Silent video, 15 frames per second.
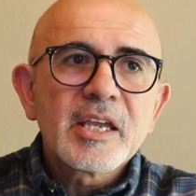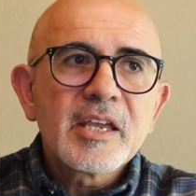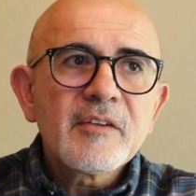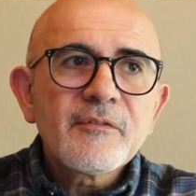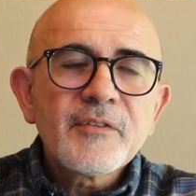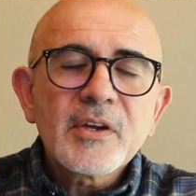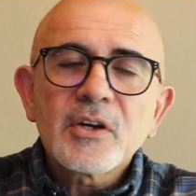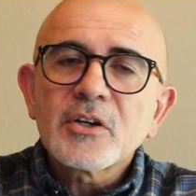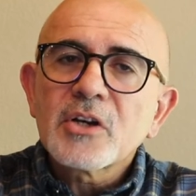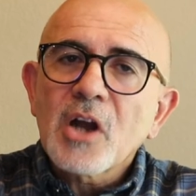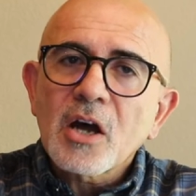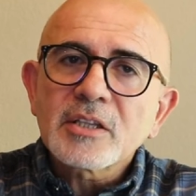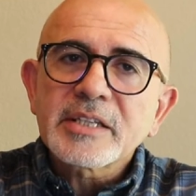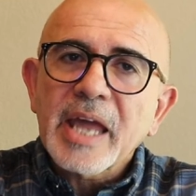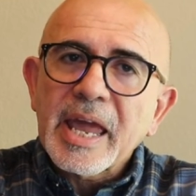If we are
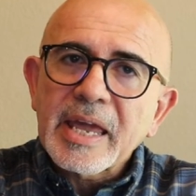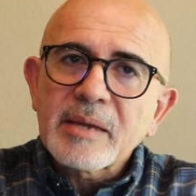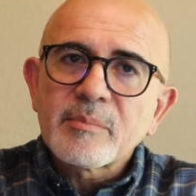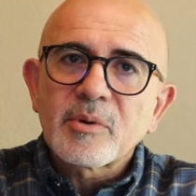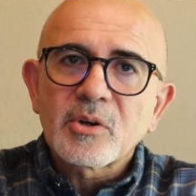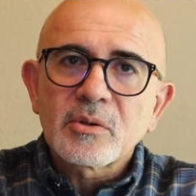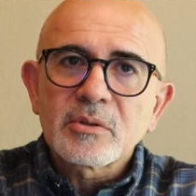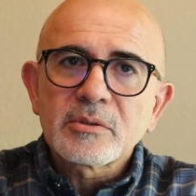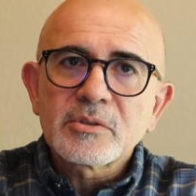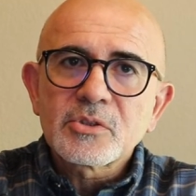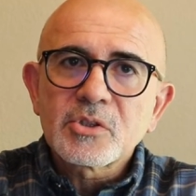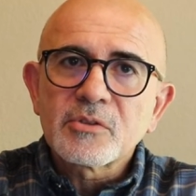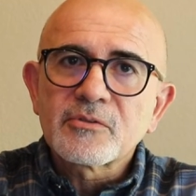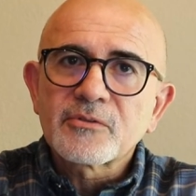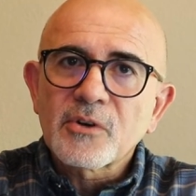not able
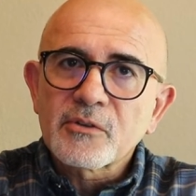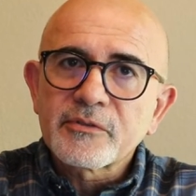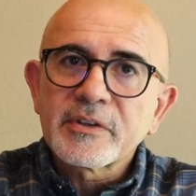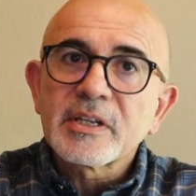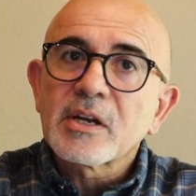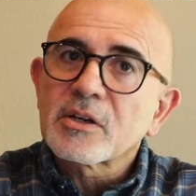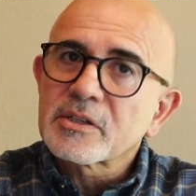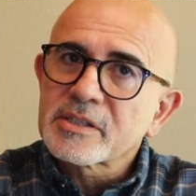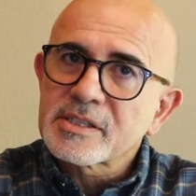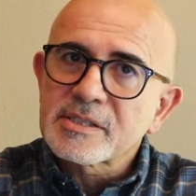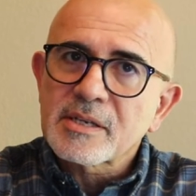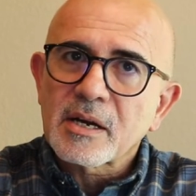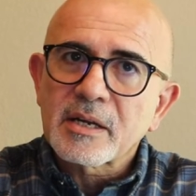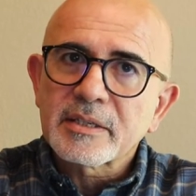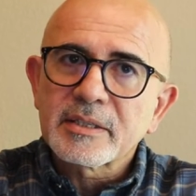to fulfill our
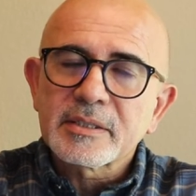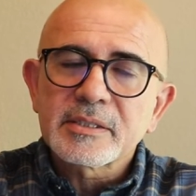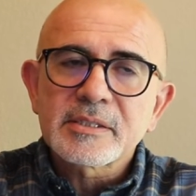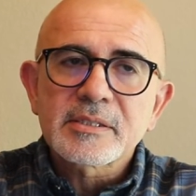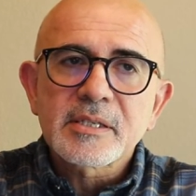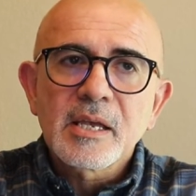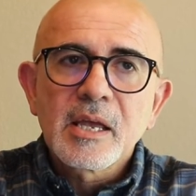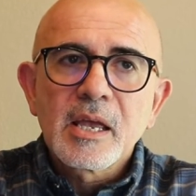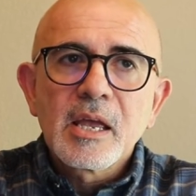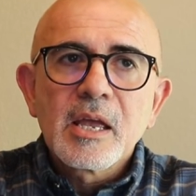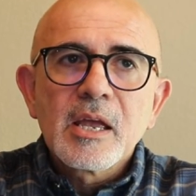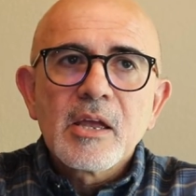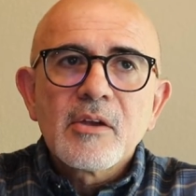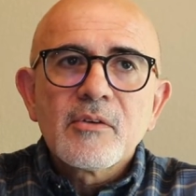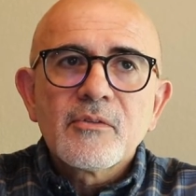desires,
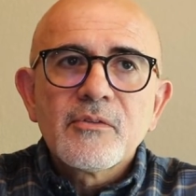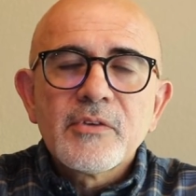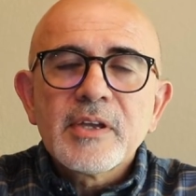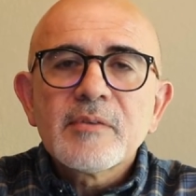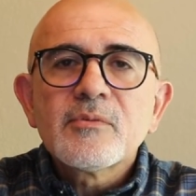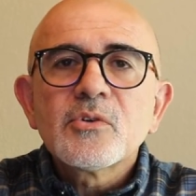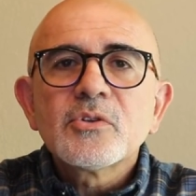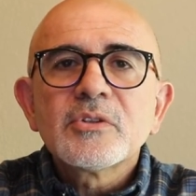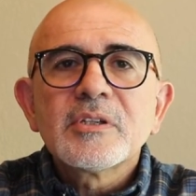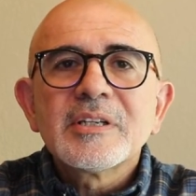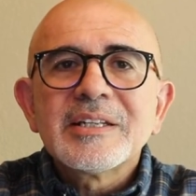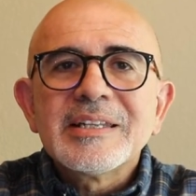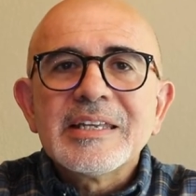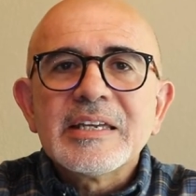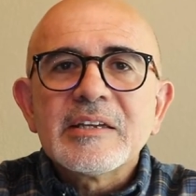we would
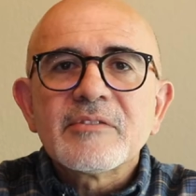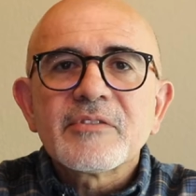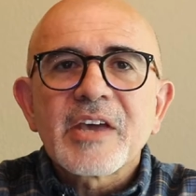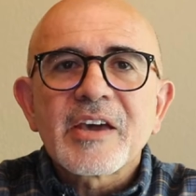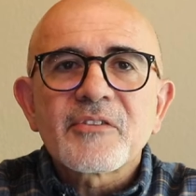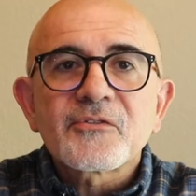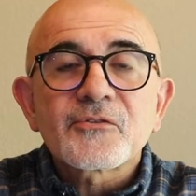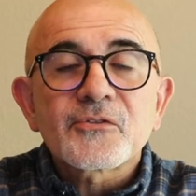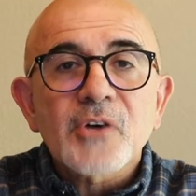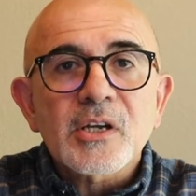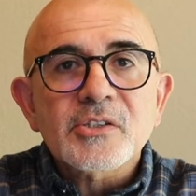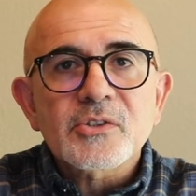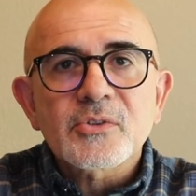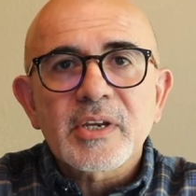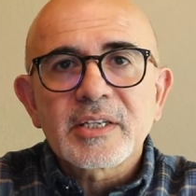live a
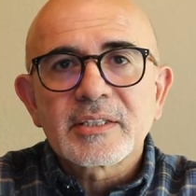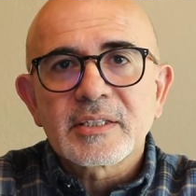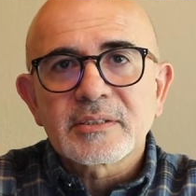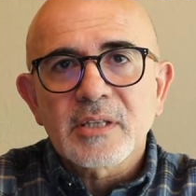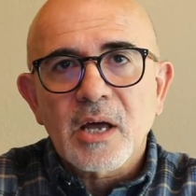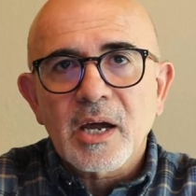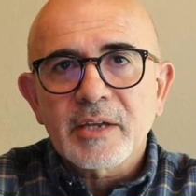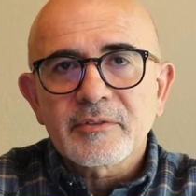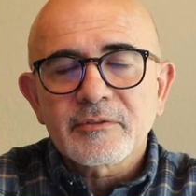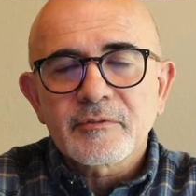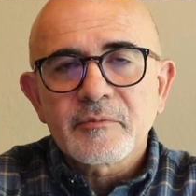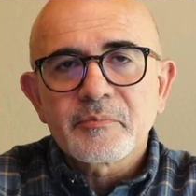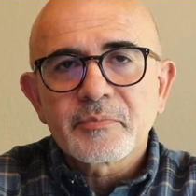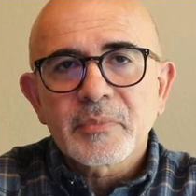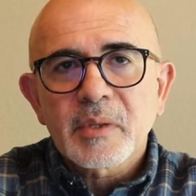frustrated life
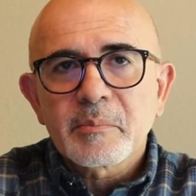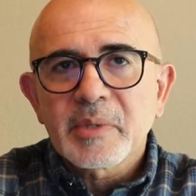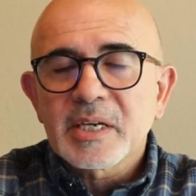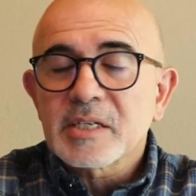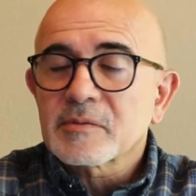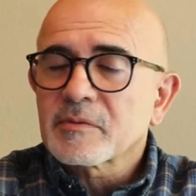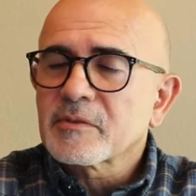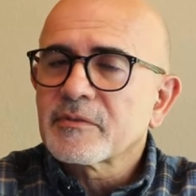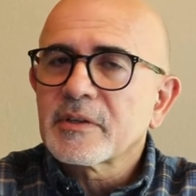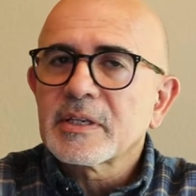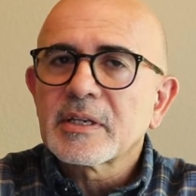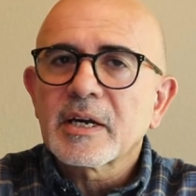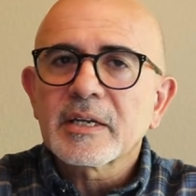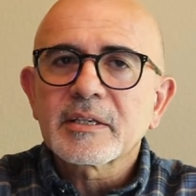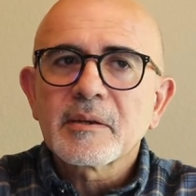because we feel
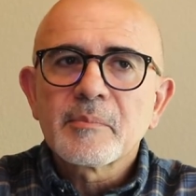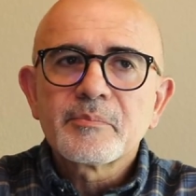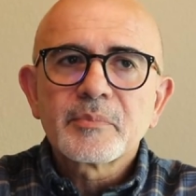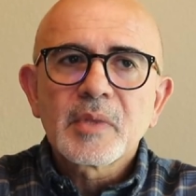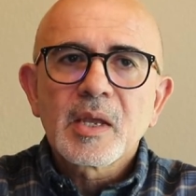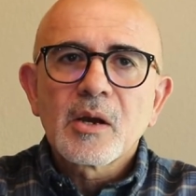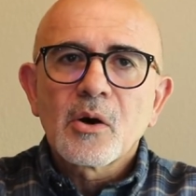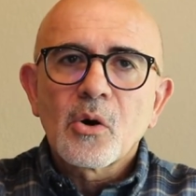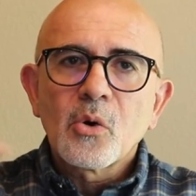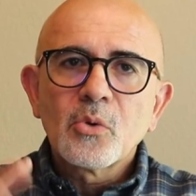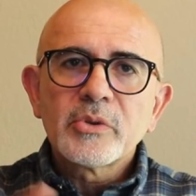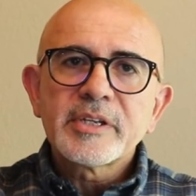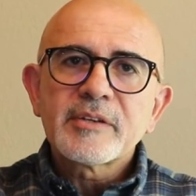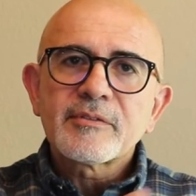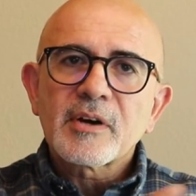like
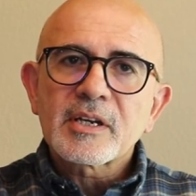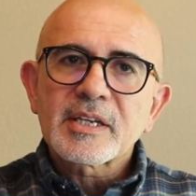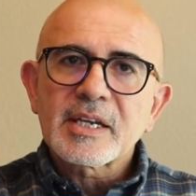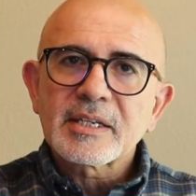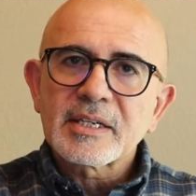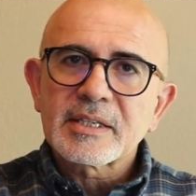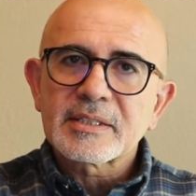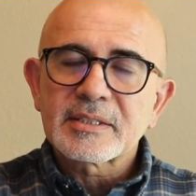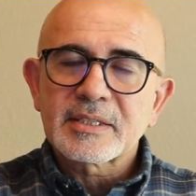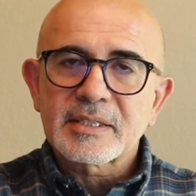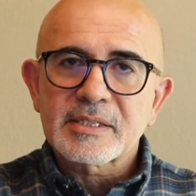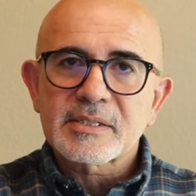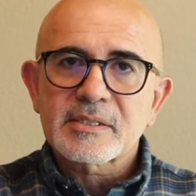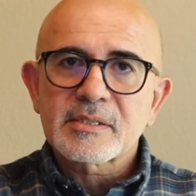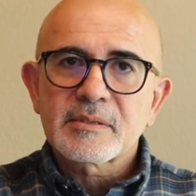only if I can get
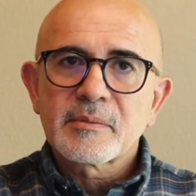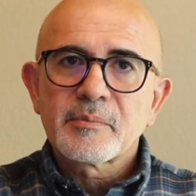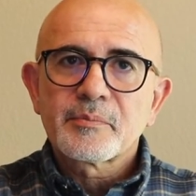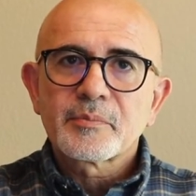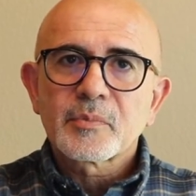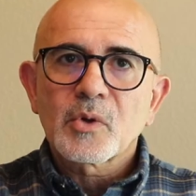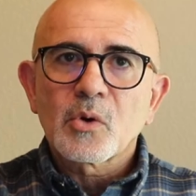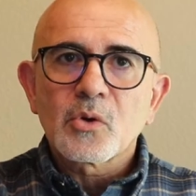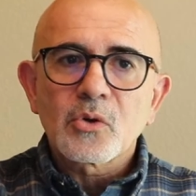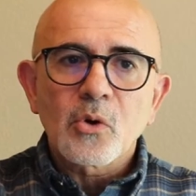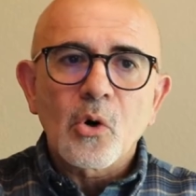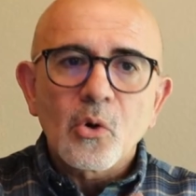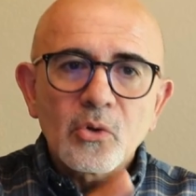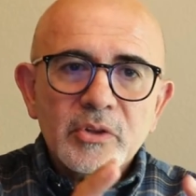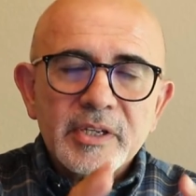this or
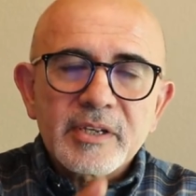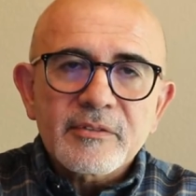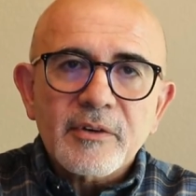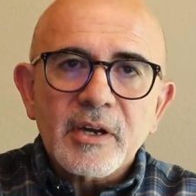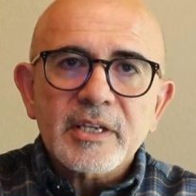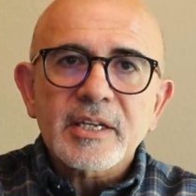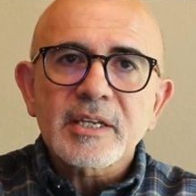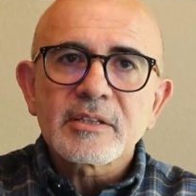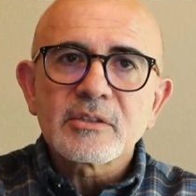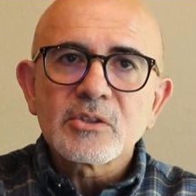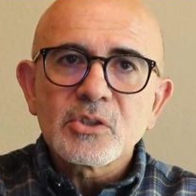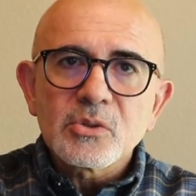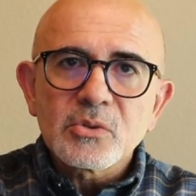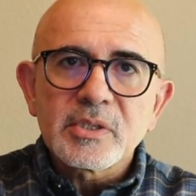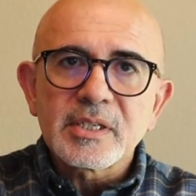only if I can
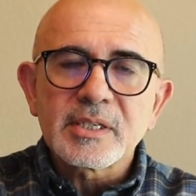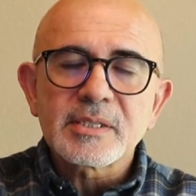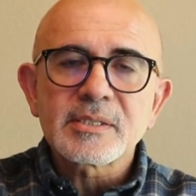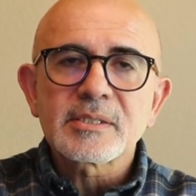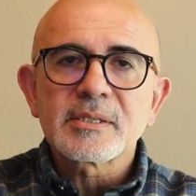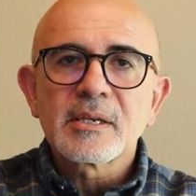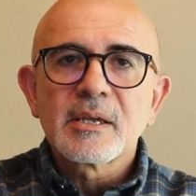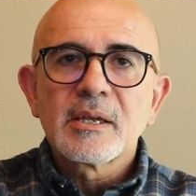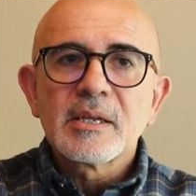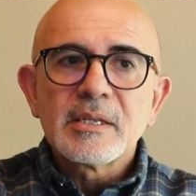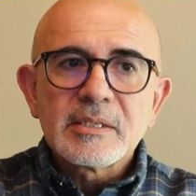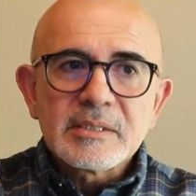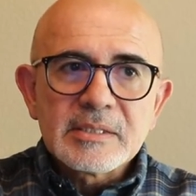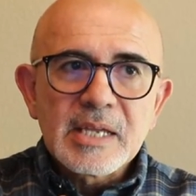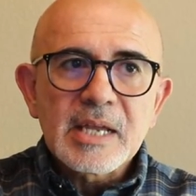do this,
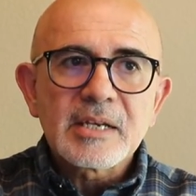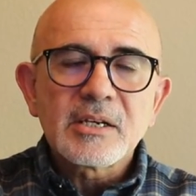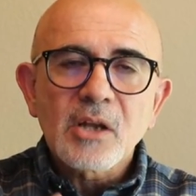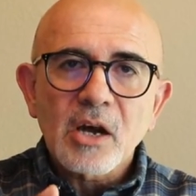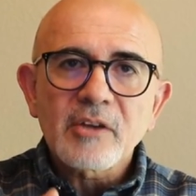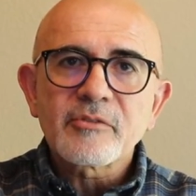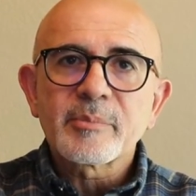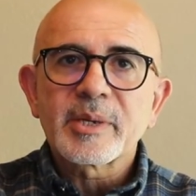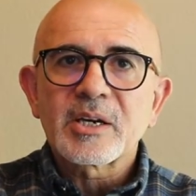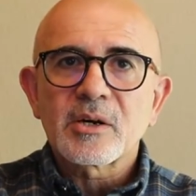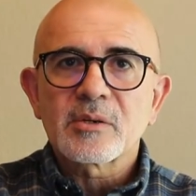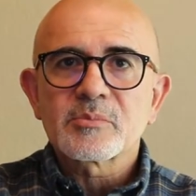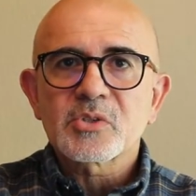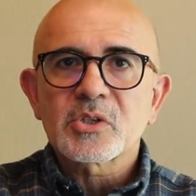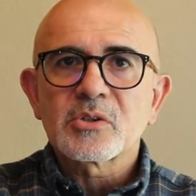then life
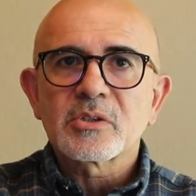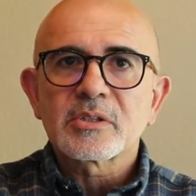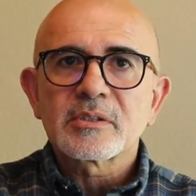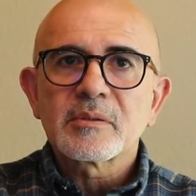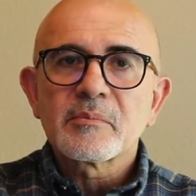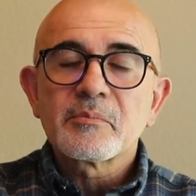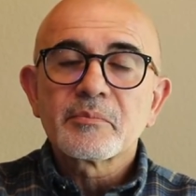becomes good.